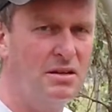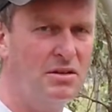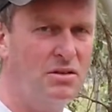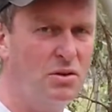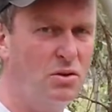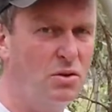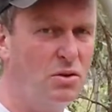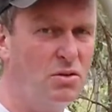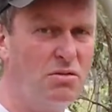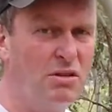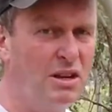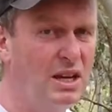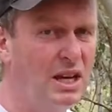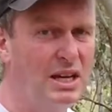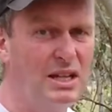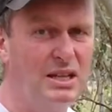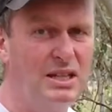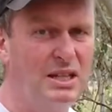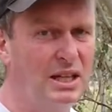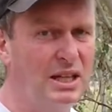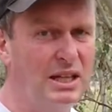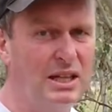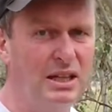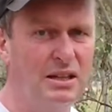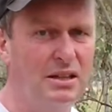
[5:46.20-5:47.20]
No
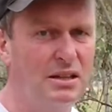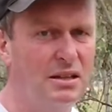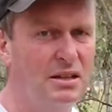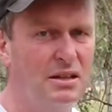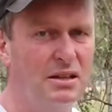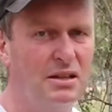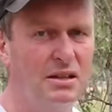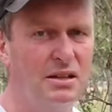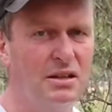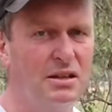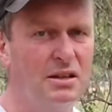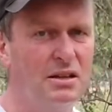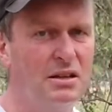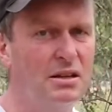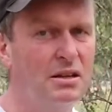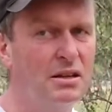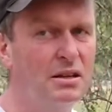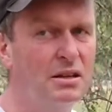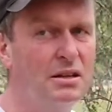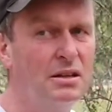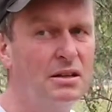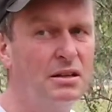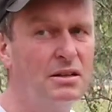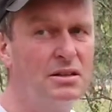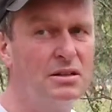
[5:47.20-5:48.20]
creating.
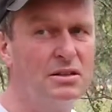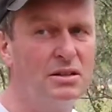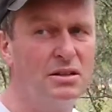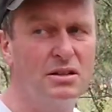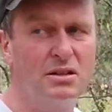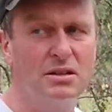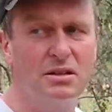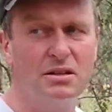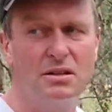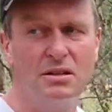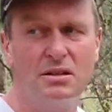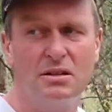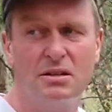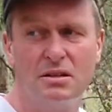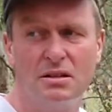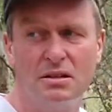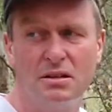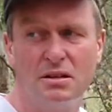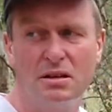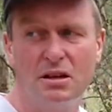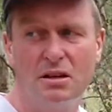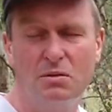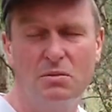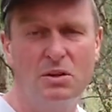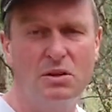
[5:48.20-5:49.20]
So,
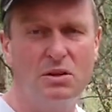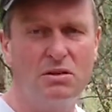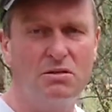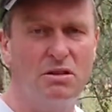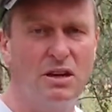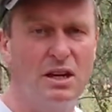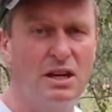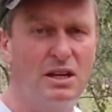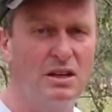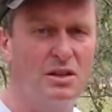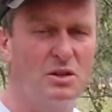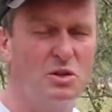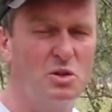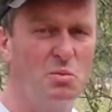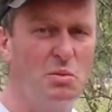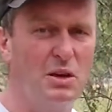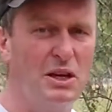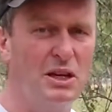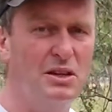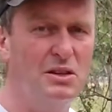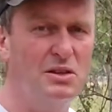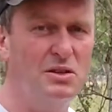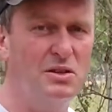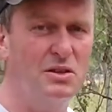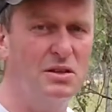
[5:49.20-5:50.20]
I'm not creating
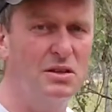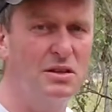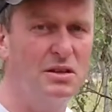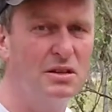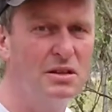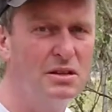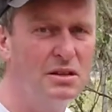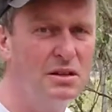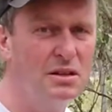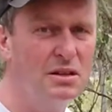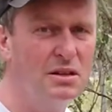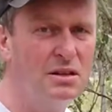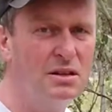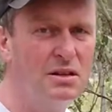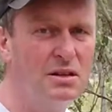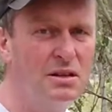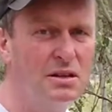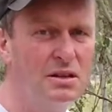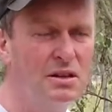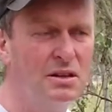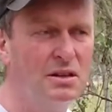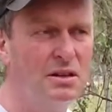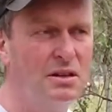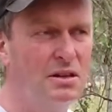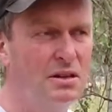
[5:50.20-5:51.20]
space.
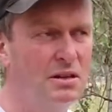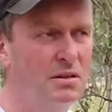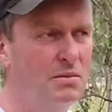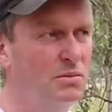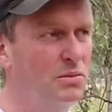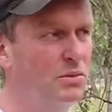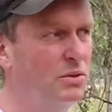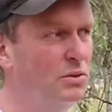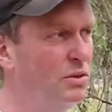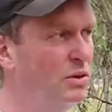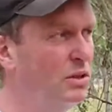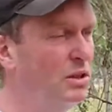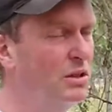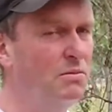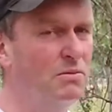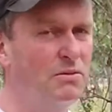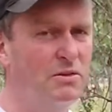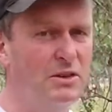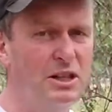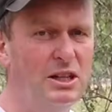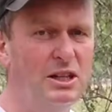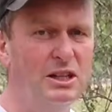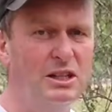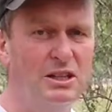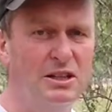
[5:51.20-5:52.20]
Well, I'm
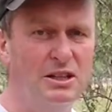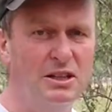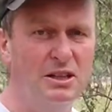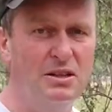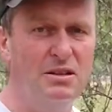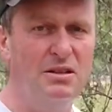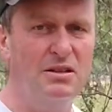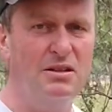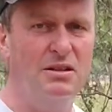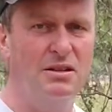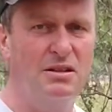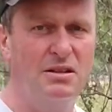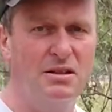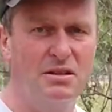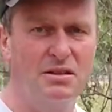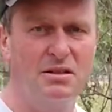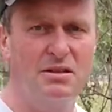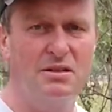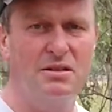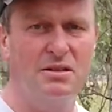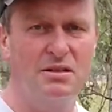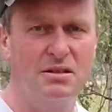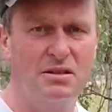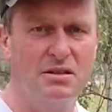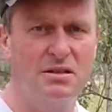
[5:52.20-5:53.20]
feeling it though,
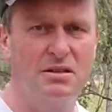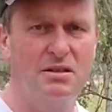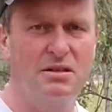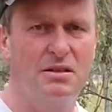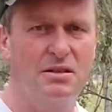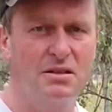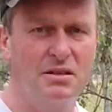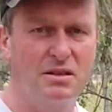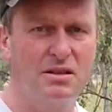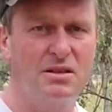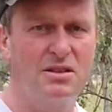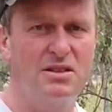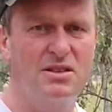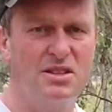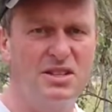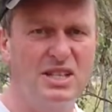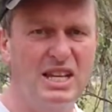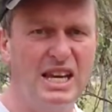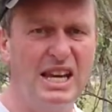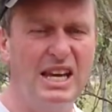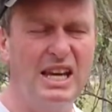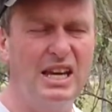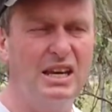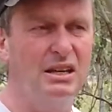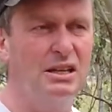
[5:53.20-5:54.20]
because it's
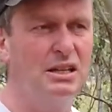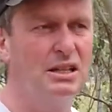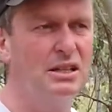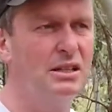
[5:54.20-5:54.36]
here.